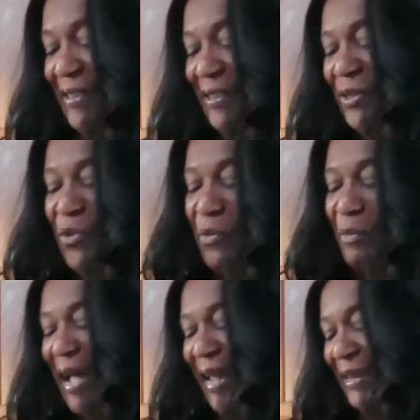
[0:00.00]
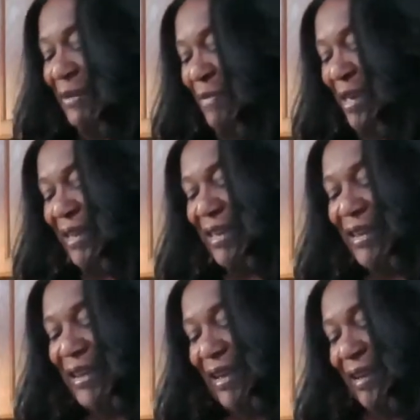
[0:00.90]
Nobody make
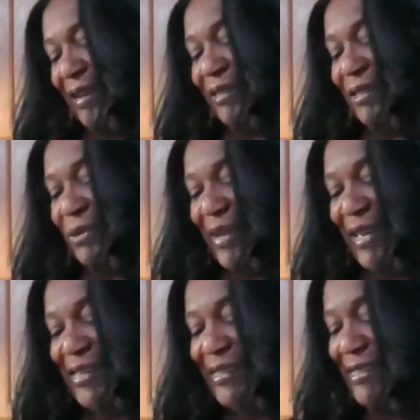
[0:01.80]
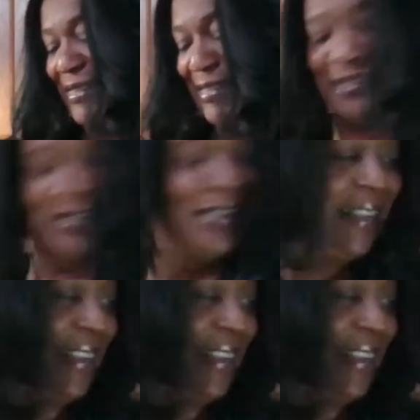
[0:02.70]
it like a twist.